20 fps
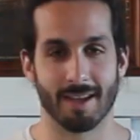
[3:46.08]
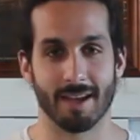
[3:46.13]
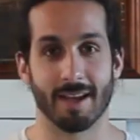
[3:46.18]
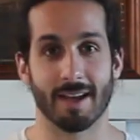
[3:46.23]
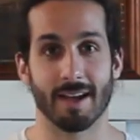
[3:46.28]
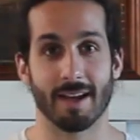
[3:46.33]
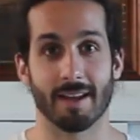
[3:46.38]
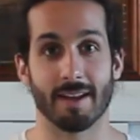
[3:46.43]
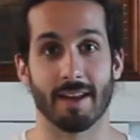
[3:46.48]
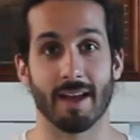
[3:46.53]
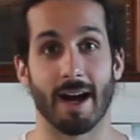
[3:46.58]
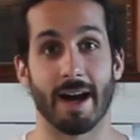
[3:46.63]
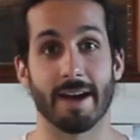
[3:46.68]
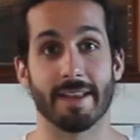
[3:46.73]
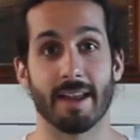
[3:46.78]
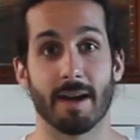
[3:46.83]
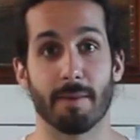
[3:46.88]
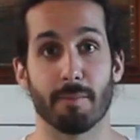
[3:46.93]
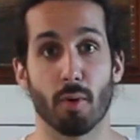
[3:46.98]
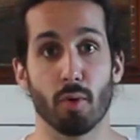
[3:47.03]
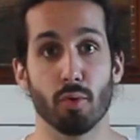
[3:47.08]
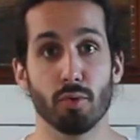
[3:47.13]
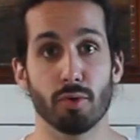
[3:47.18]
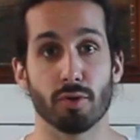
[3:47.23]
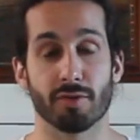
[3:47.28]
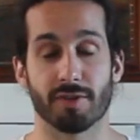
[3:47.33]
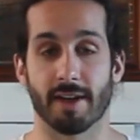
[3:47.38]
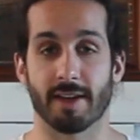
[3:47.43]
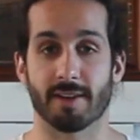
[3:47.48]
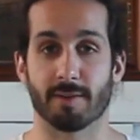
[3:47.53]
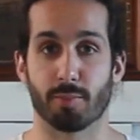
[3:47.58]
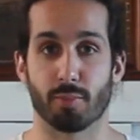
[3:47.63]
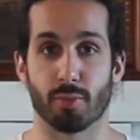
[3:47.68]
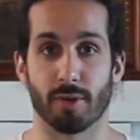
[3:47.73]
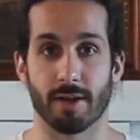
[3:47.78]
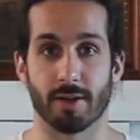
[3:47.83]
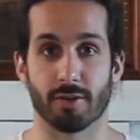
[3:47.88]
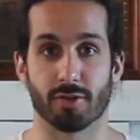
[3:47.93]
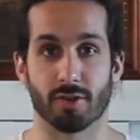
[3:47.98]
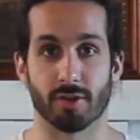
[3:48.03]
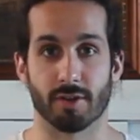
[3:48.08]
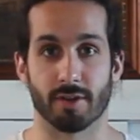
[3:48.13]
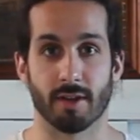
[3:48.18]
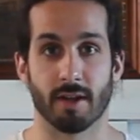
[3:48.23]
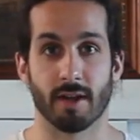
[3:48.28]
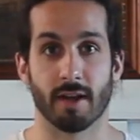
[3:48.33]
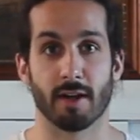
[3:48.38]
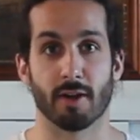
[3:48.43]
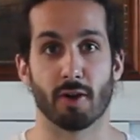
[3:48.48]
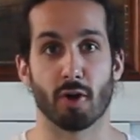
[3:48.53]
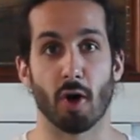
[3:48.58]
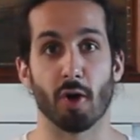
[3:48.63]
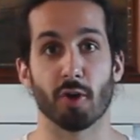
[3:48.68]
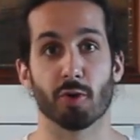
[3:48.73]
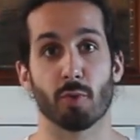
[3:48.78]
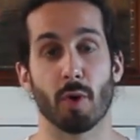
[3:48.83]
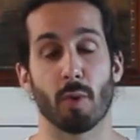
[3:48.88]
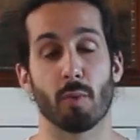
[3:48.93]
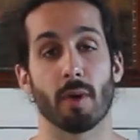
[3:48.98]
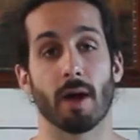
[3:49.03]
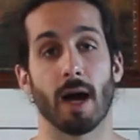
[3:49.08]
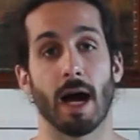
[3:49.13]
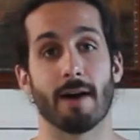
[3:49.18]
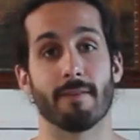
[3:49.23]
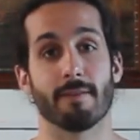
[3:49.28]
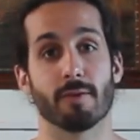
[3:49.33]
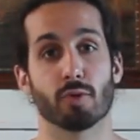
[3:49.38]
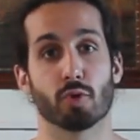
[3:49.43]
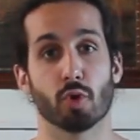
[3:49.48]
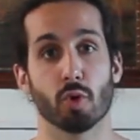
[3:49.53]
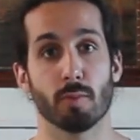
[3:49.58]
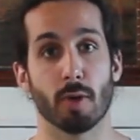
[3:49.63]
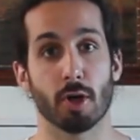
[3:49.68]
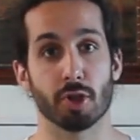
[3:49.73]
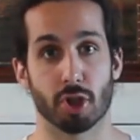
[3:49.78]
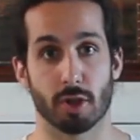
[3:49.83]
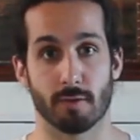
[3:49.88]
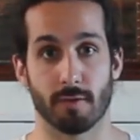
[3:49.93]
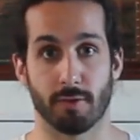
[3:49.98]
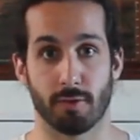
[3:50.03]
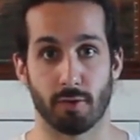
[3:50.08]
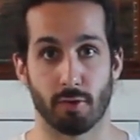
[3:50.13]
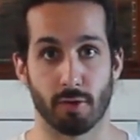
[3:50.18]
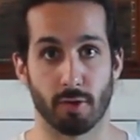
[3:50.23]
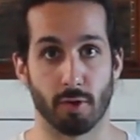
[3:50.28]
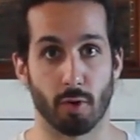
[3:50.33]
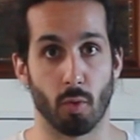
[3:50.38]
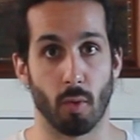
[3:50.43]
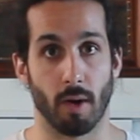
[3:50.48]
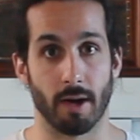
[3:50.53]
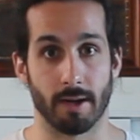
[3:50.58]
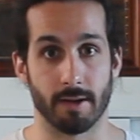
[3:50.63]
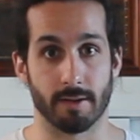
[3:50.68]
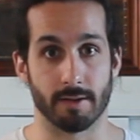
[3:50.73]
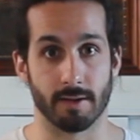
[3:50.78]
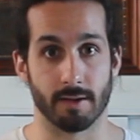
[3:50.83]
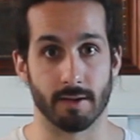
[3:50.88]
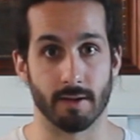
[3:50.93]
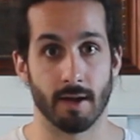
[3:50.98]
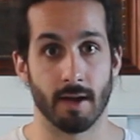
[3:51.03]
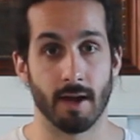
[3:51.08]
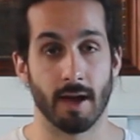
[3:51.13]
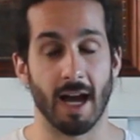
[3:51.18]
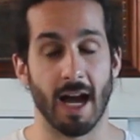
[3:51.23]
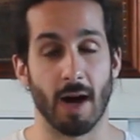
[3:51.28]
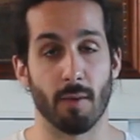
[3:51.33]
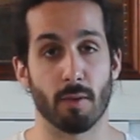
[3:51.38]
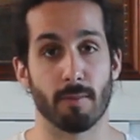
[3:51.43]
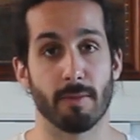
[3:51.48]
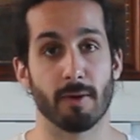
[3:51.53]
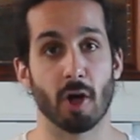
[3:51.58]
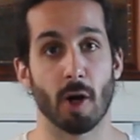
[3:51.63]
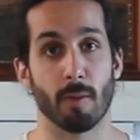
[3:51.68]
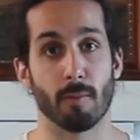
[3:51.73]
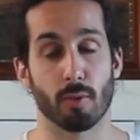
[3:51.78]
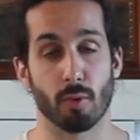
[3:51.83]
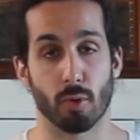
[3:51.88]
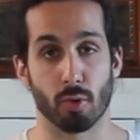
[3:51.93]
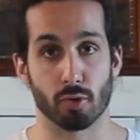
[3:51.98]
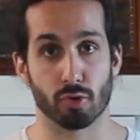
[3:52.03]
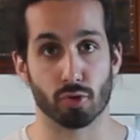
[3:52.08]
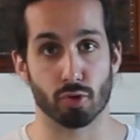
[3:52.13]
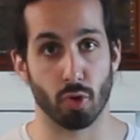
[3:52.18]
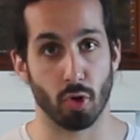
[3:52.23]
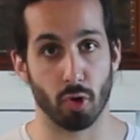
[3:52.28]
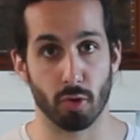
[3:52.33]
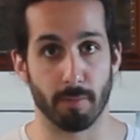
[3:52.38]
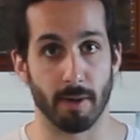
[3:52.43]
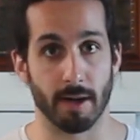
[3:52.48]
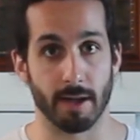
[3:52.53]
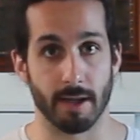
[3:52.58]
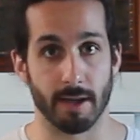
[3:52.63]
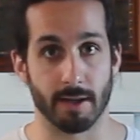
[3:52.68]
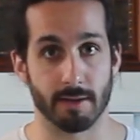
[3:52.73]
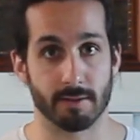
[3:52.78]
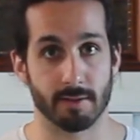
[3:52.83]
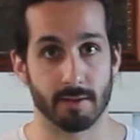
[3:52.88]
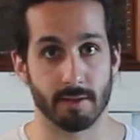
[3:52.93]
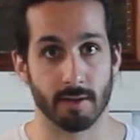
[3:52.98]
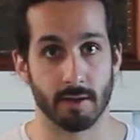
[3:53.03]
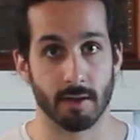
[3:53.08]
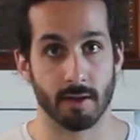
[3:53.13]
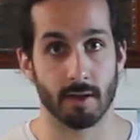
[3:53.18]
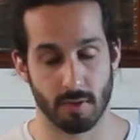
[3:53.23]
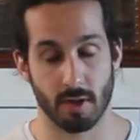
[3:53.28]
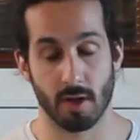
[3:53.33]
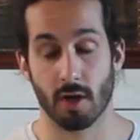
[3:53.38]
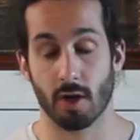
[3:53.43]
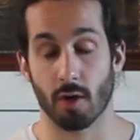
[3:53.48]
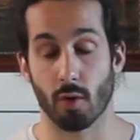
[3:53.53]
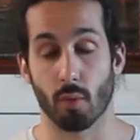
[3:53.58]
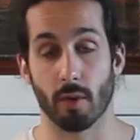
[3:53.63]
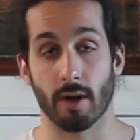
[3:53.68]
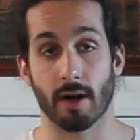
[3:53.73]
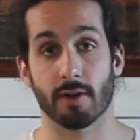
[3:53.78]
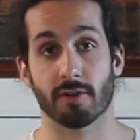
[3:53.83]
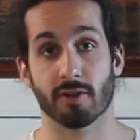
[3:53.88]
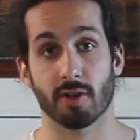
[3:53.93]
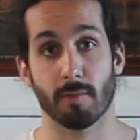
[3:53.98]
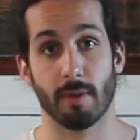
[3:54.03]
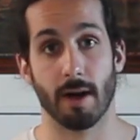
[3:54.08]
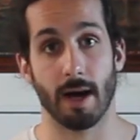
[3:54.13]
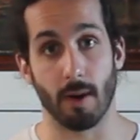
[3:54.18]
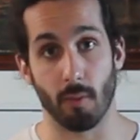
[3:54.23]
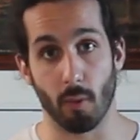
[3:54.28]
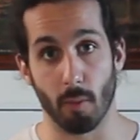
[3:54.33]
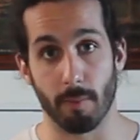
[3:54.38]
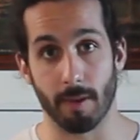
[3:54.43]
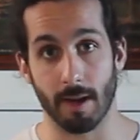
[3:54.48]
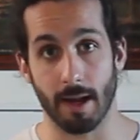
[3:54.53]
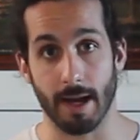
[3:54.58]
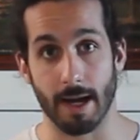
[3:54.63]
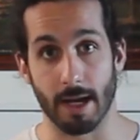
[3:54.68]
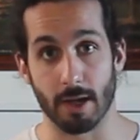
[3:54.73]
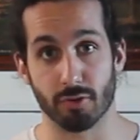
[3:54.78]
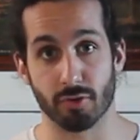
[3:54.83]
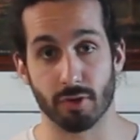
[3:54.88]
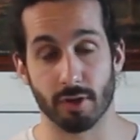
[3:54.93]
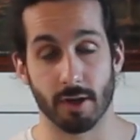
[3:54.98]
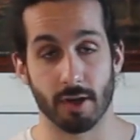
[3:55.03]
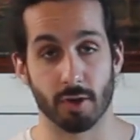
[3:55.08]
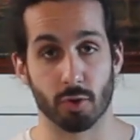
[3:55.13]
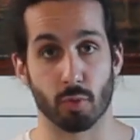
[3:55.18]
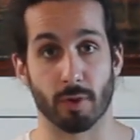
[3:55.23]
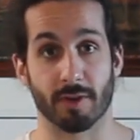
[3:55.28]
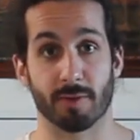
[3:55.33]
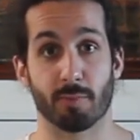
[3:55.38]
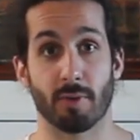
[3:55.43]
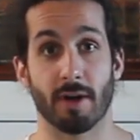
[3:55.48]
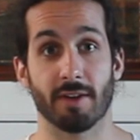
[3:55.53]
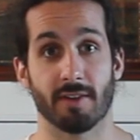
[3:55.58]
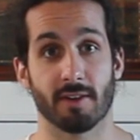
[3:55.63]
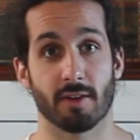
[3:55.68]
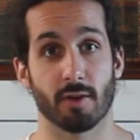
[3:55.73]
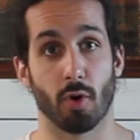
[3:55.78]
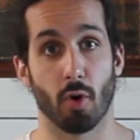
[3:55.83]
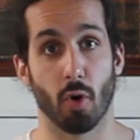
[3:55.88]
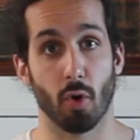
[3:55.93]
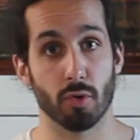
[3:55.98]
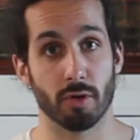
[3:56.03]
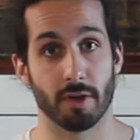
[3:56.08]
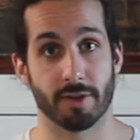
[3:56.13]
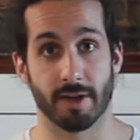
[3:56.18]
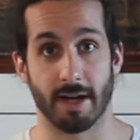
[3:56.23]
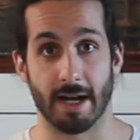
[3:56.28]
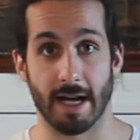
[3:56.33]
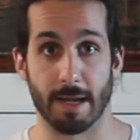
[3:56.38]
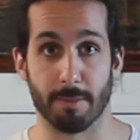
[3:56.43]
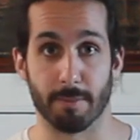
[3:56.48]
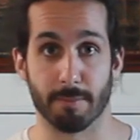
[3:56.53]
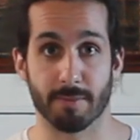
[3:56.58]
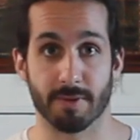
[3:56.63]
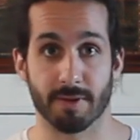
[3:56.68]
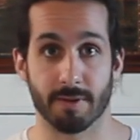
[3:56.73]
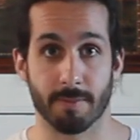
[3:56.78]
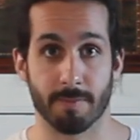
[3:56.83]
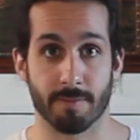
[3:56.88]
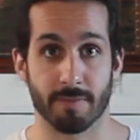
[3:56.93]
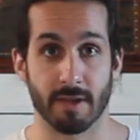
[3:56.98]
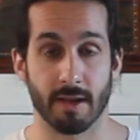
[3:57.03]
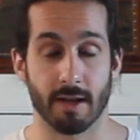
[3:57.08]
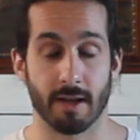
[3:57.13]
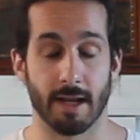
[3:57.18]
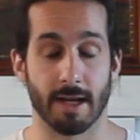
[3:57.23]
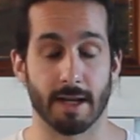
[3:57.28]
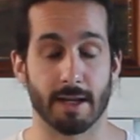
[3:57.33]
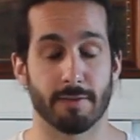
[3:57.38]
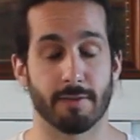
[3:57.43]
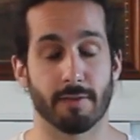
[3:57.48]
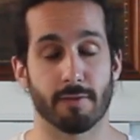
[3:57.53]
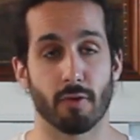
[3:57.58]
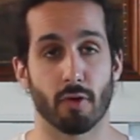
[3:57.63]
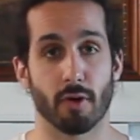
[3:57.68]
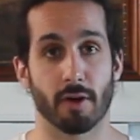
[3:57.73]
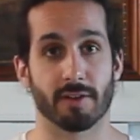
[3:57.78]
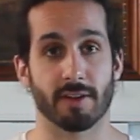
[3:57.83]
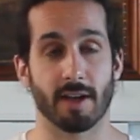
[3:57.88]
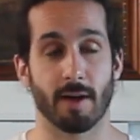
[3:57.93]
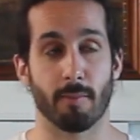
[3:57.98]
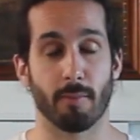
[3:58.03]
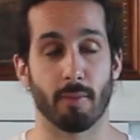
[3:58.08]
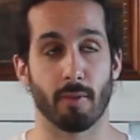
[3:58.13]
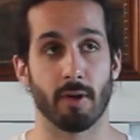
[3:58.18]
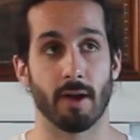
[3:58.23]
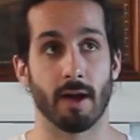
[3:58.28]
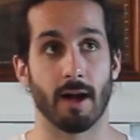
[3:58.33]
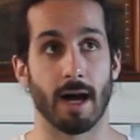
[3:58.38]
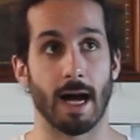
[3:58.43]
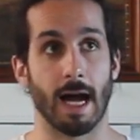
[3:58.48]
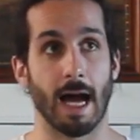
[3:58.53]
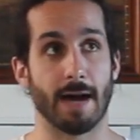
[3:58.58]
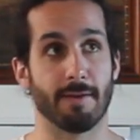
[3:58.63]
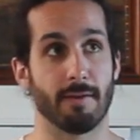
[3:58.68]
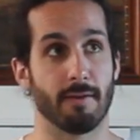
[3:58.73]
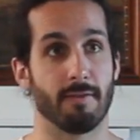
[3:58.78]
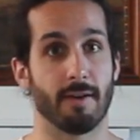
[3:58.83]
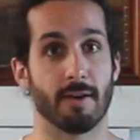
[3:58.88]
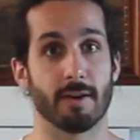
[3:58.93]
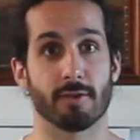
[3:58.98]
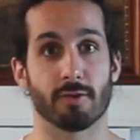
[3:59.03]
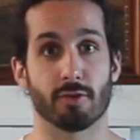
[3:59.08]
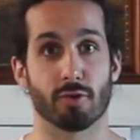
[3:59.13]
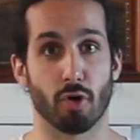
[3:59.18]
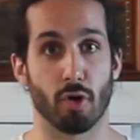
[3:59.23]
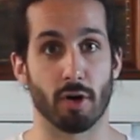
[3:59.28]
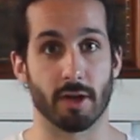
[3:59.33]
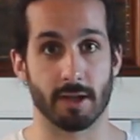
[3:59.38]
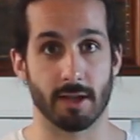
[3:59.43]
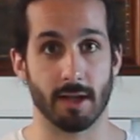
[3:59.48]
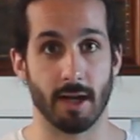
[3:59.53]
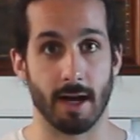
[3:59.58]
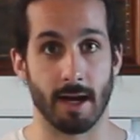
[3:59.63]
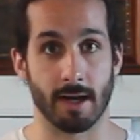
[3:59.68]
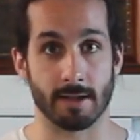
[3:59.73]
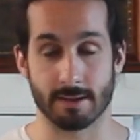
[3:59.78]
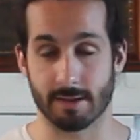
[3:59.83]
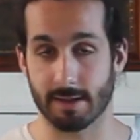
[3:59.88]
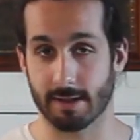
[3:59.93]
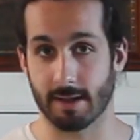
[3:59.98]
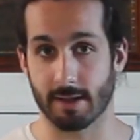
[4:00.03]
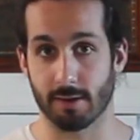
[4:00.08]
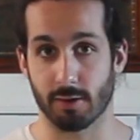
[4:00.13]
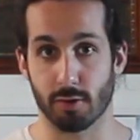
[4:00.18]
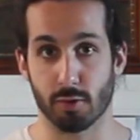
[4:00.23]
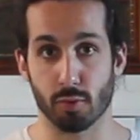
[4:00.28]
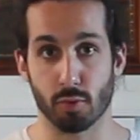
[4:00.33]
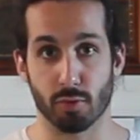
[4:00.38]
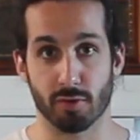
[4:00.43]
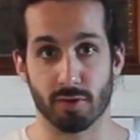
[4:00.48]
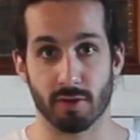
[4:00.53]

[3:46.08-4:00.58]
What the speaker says: The unharmonious expression comes when we have too much of a certain quality and we become controlled by it. We are somehow obliged to express it all the times. Like, for example, I have a very strong yang that I can use